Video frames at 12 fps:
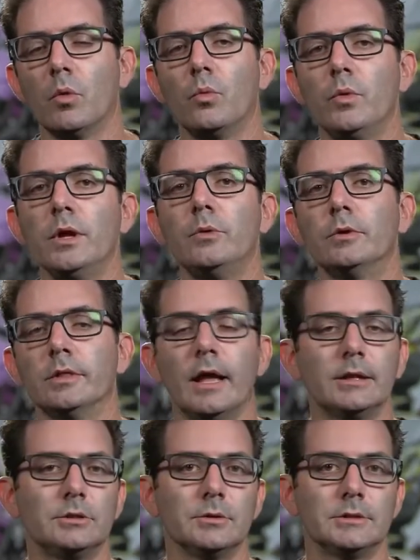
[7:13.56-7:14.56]
We would
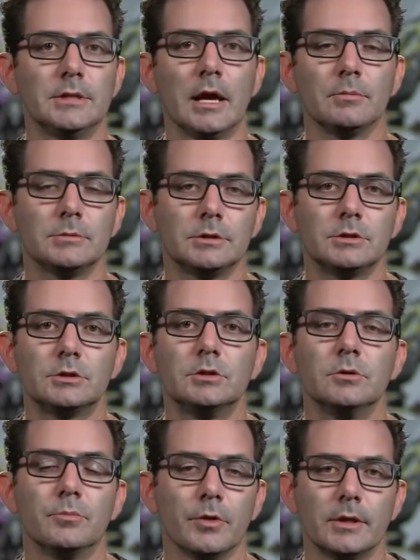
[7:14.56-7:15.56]
like to attempt
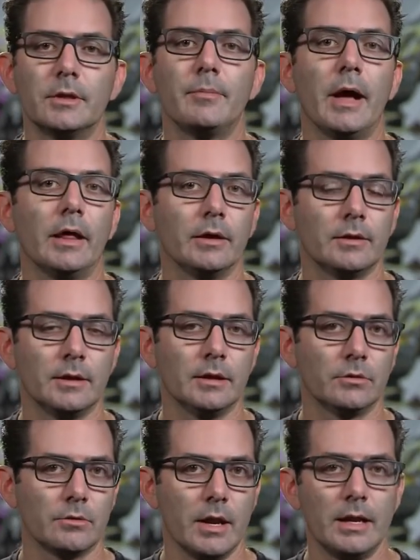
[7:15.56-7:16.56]
to bring the balance
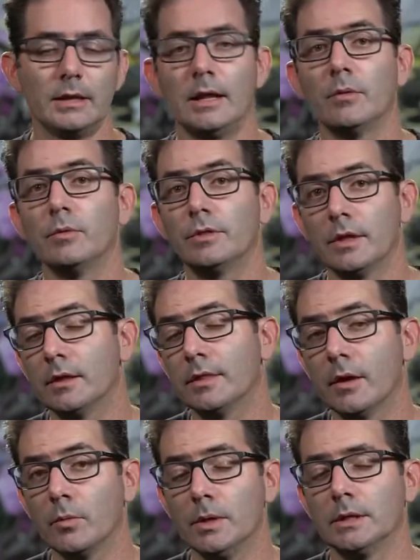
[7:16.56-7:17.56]
in Reign, and we think
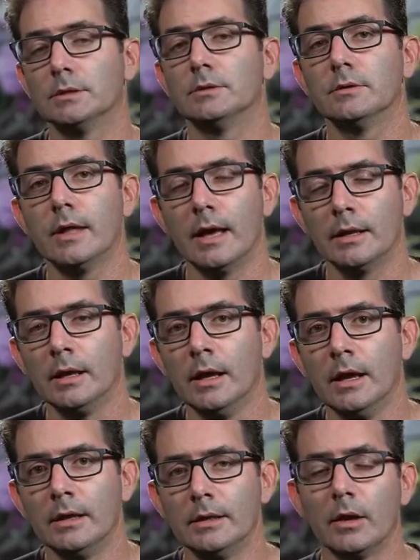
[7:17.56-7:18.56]
that we can do that.
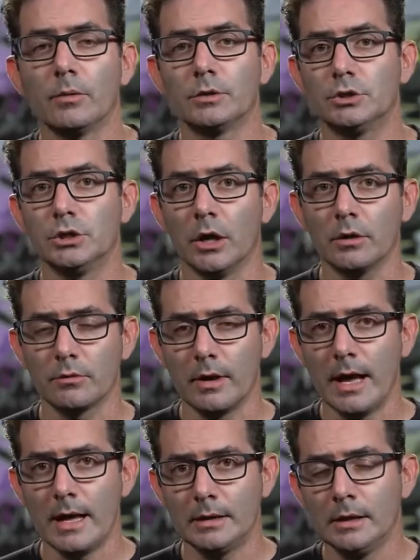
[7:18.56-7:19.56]
Now with
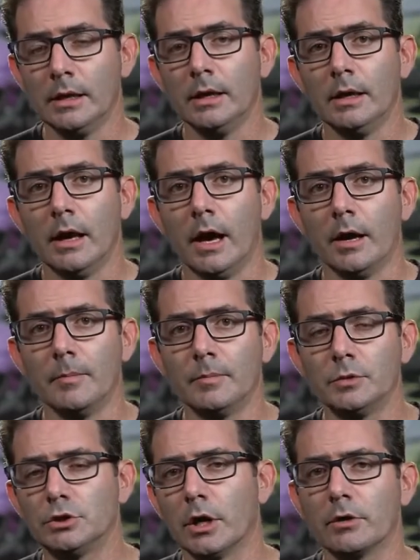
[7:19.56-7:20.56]
Junkrat,
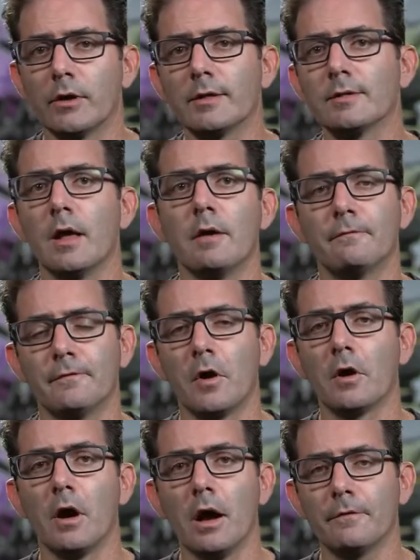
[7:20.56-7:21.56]
Junkrat's not
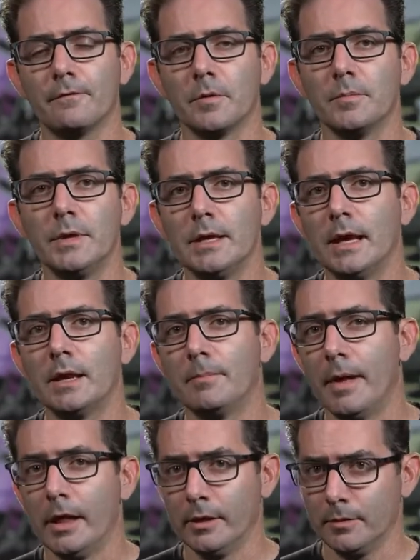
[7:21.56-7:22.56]
far off from being at a
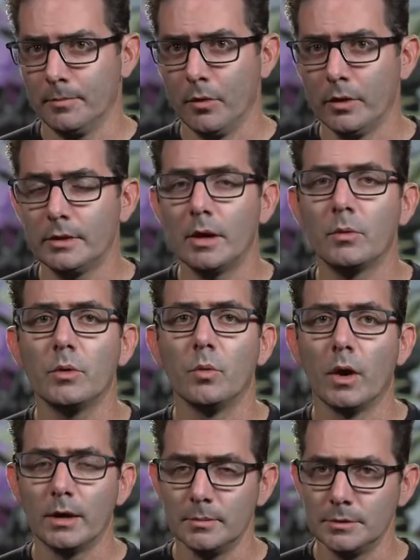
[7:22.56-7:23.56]
balance point that we
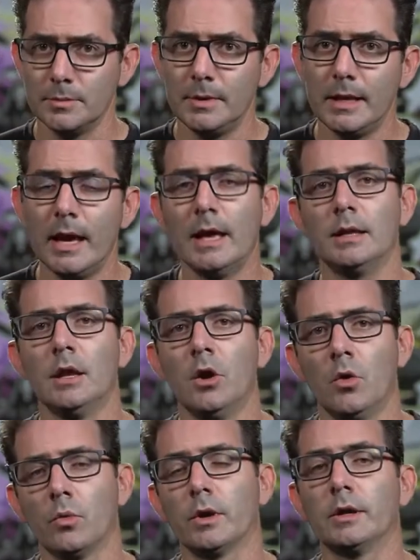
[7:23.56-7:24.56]
want him to be at.
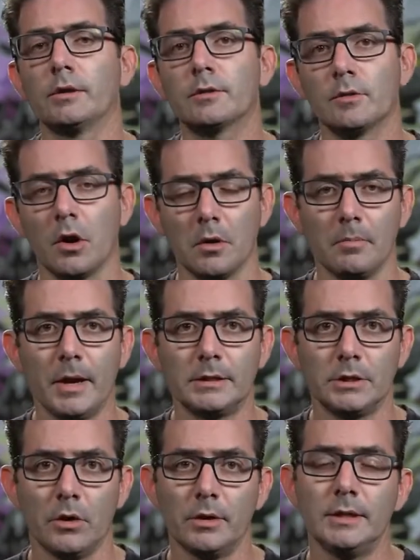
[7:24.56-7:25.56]
We're going to start by
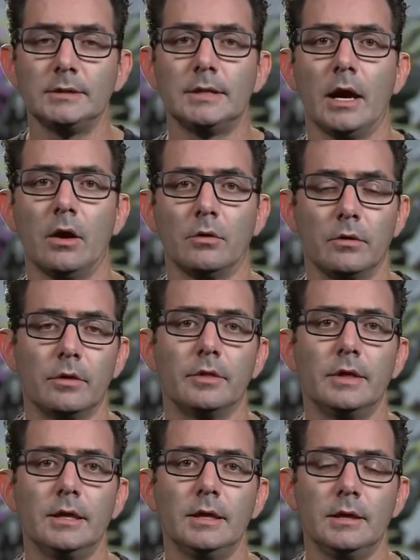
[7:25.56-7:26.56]
toning down
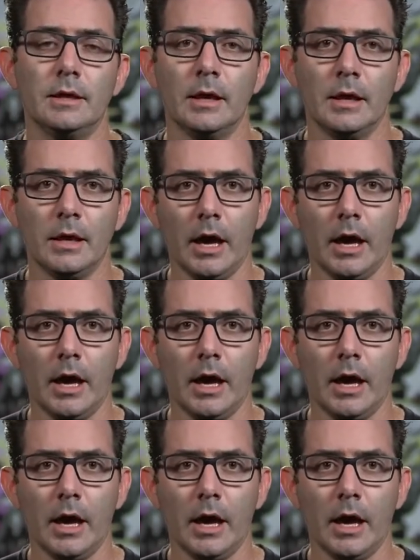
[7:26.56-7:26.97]
the